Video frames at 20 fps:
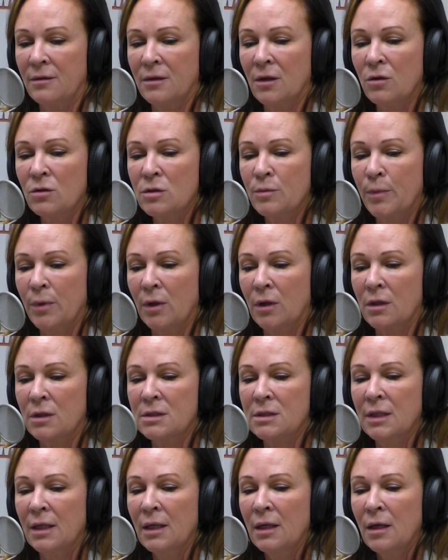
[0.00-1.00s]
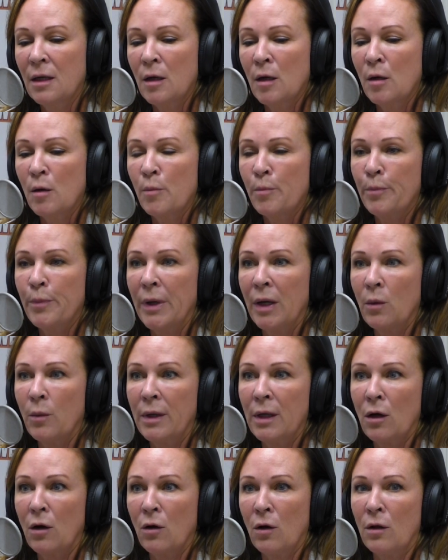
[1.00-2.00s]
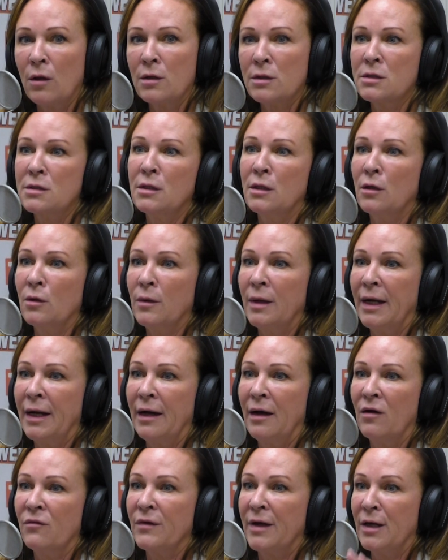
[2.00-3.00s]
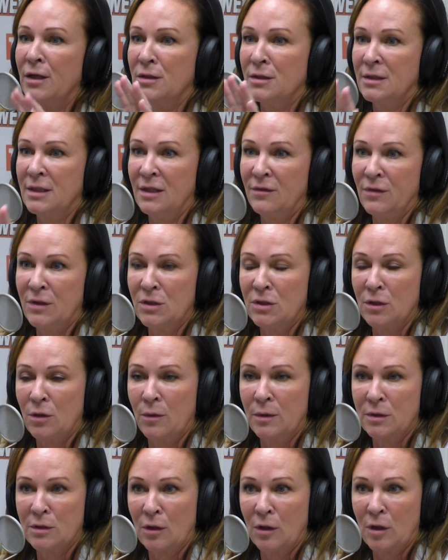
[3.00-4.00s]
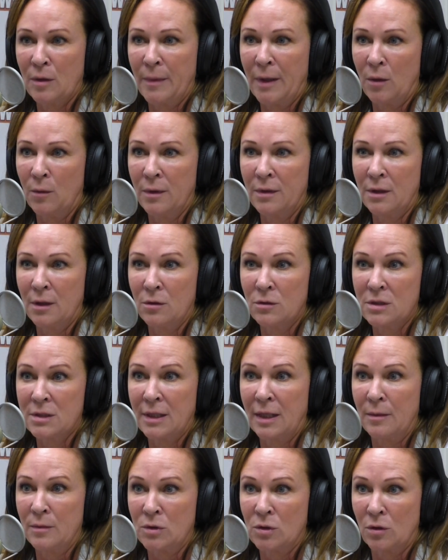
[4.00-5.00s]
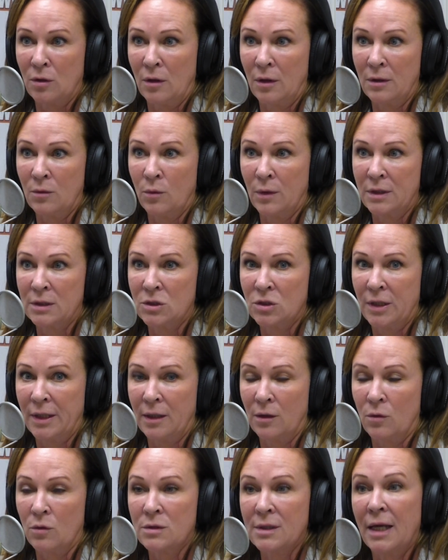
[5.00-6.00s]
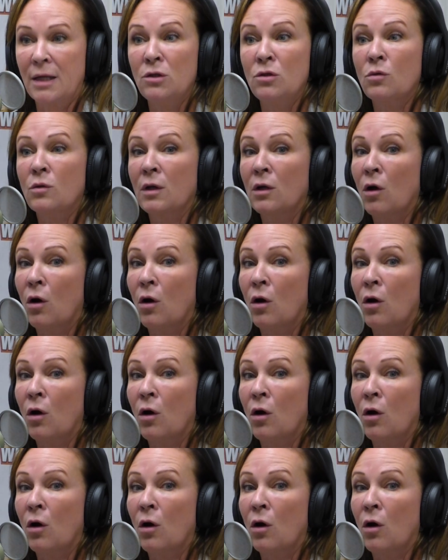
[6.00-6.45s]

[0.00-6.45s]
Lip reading: those books. But we also have a TV show and talk about when those times are on and what channels. And you can